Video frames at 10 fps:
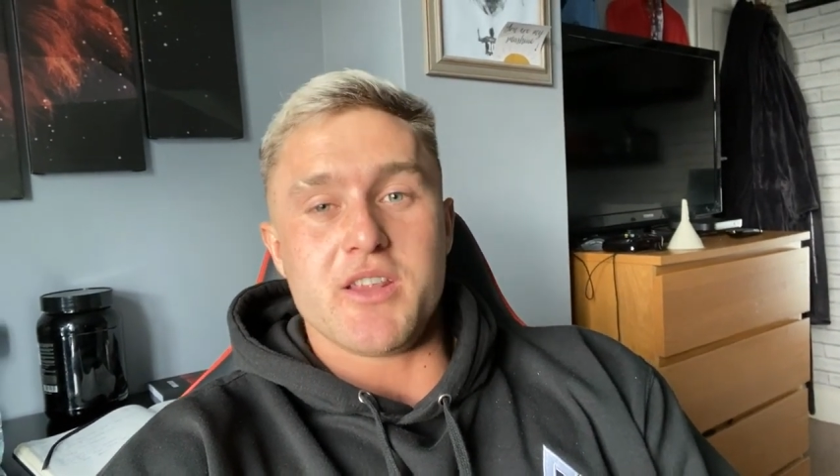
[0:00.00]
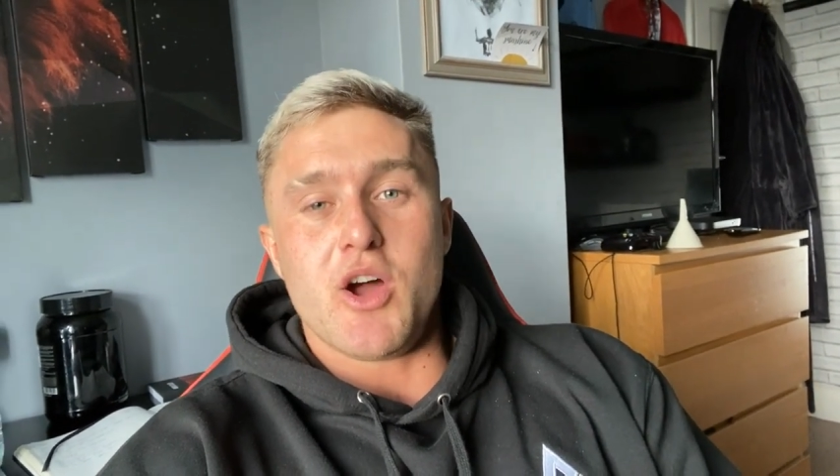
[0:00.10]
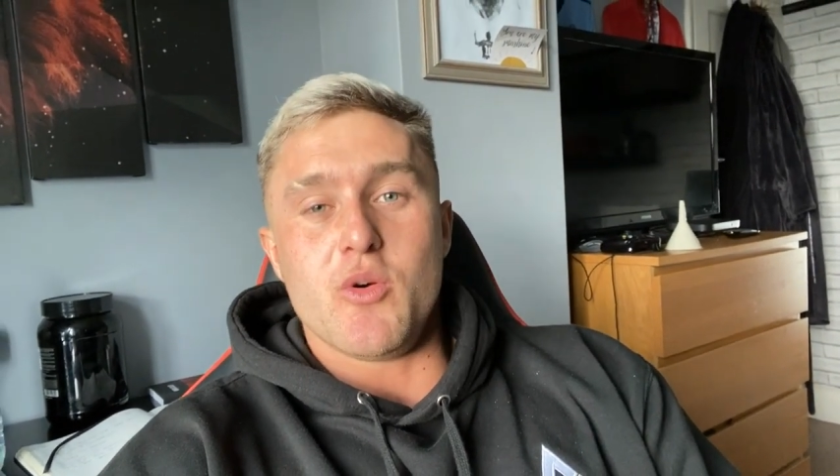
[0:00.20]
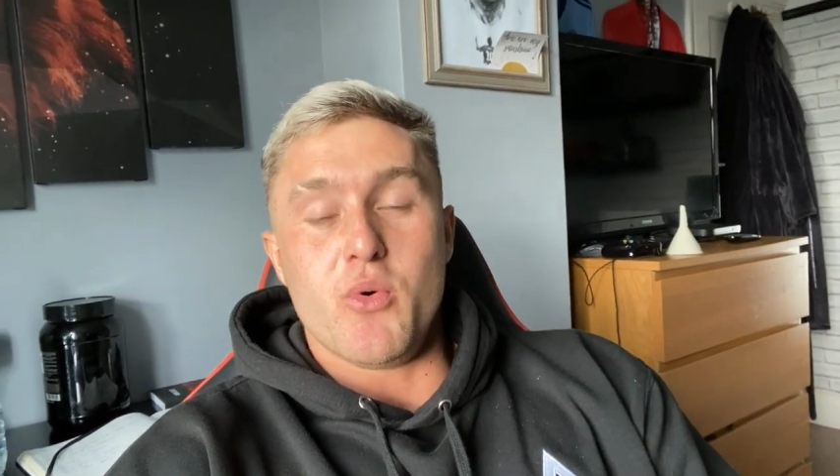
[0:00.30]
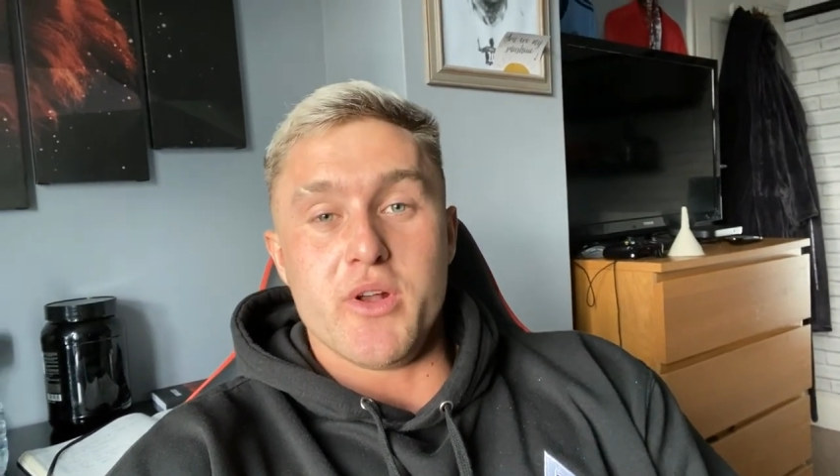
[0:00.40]
the
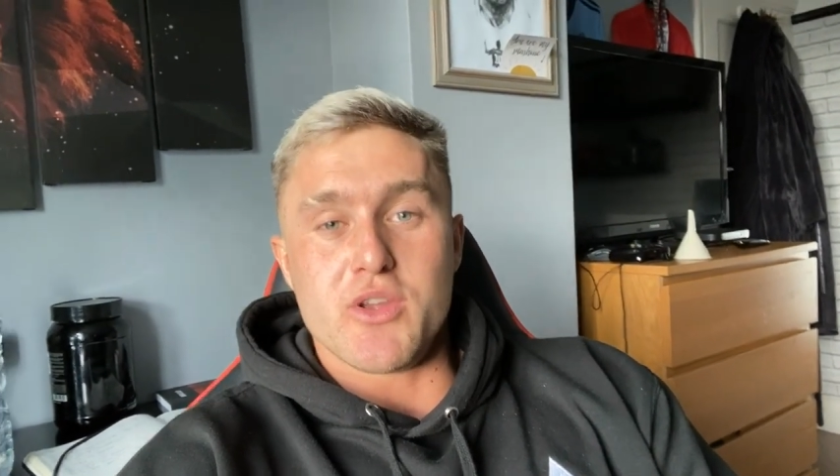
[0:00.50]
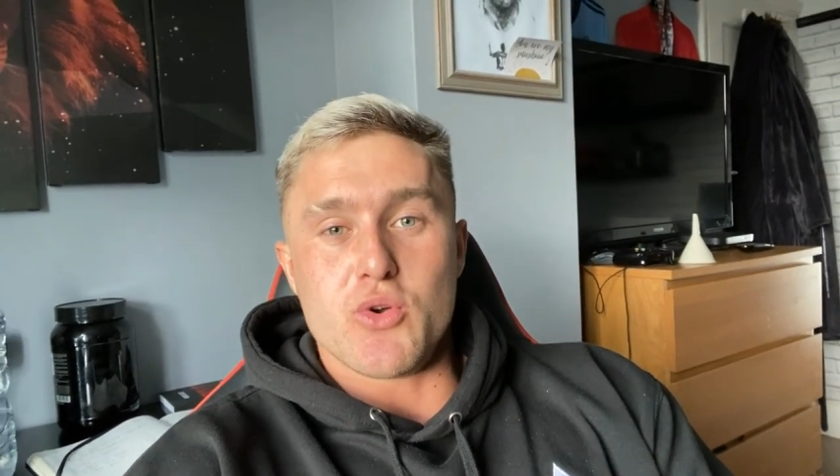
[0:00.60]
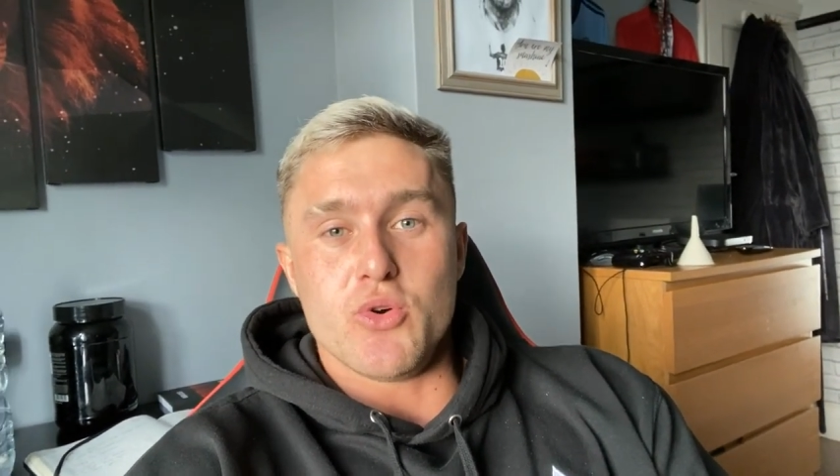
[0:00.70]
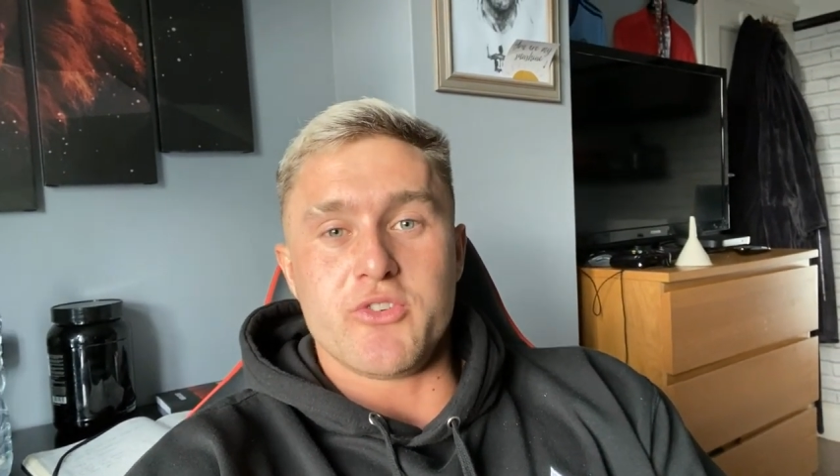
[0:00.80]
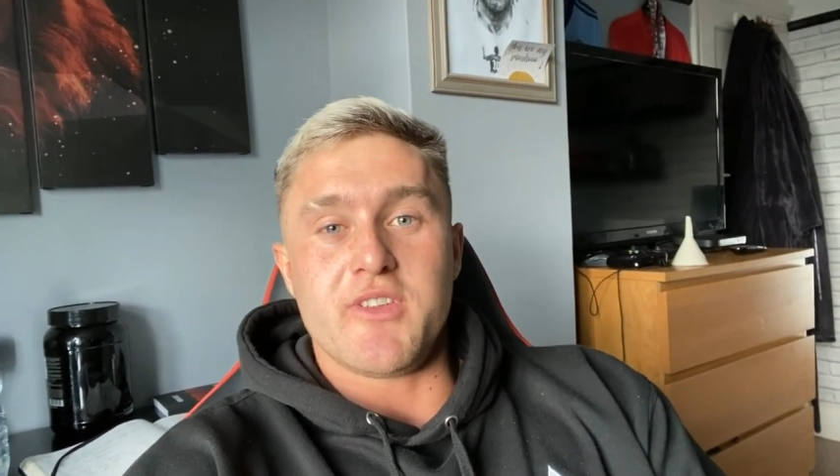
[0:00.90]
whole point of the
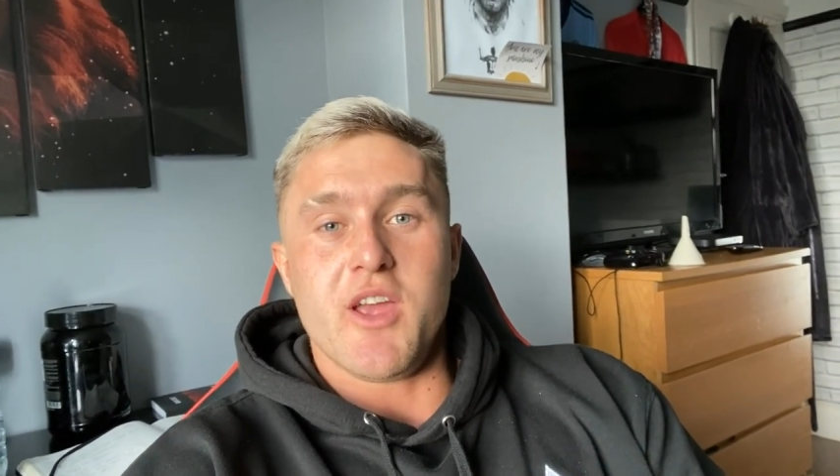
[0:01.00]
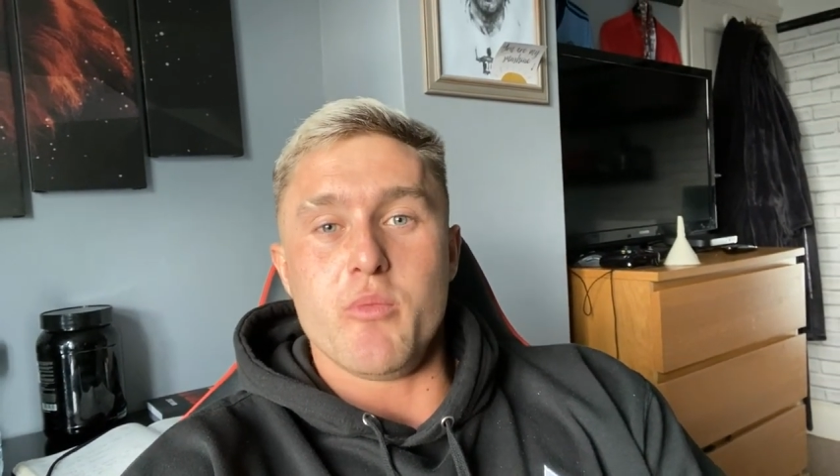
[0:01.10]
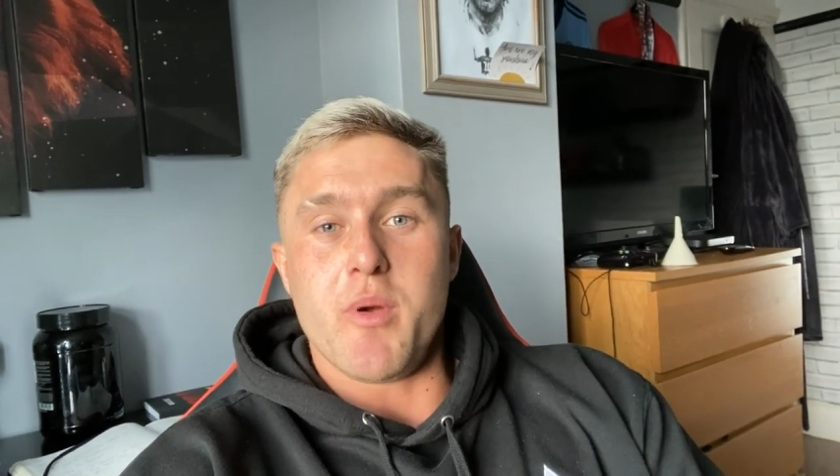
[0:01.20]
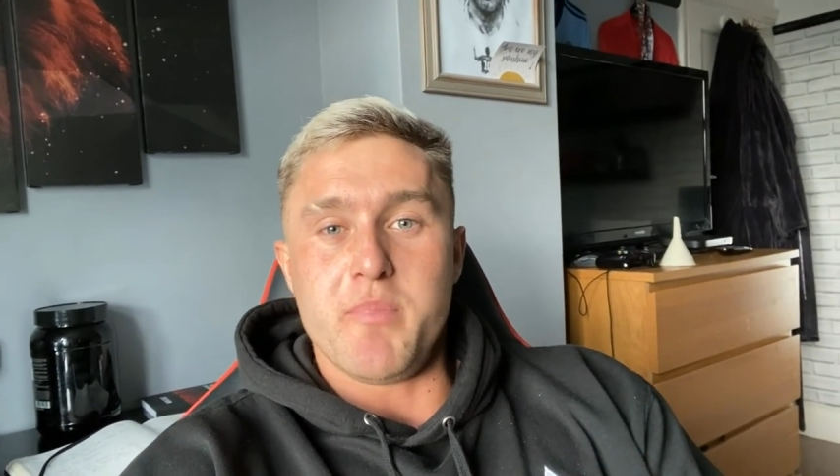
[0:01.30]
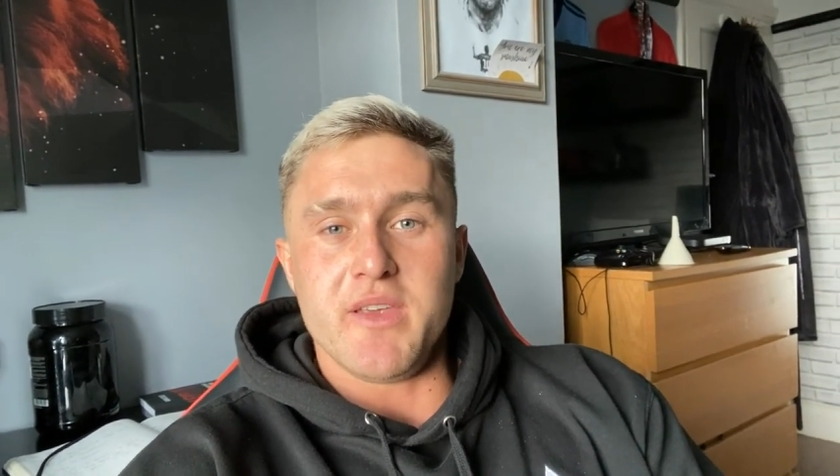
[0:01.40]
course is to
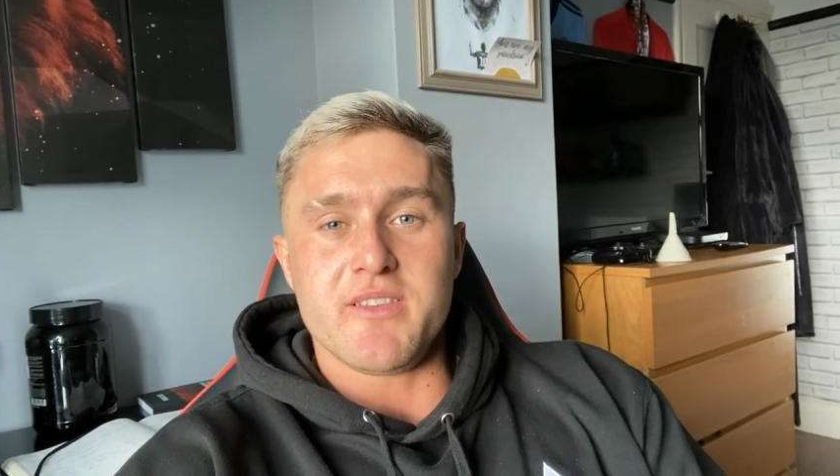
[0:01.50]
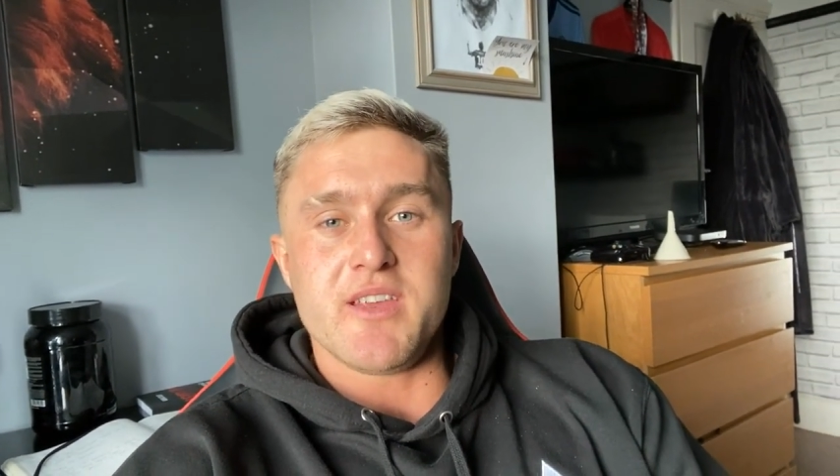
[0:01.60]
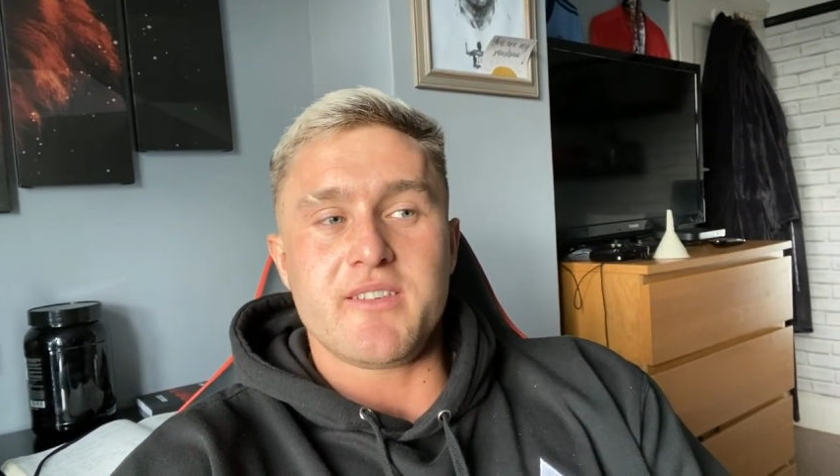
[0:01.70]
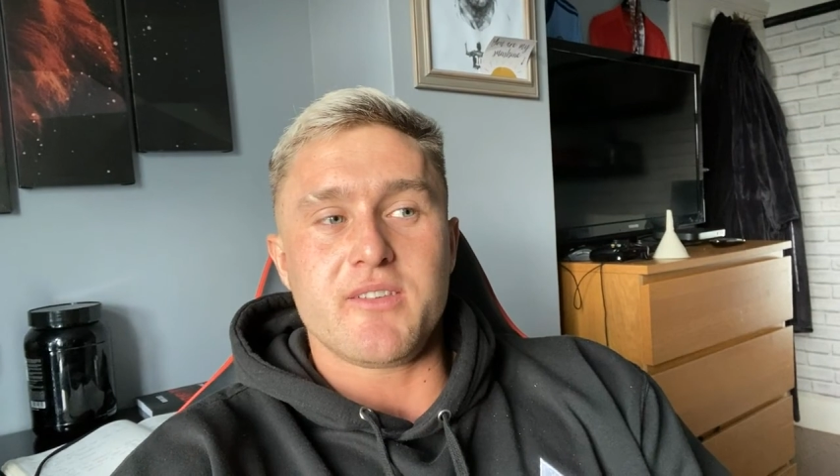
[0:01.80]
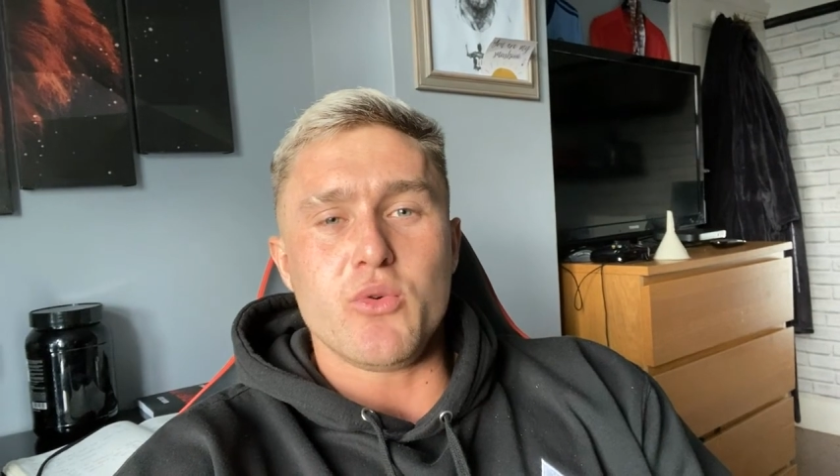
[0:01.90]
help my business,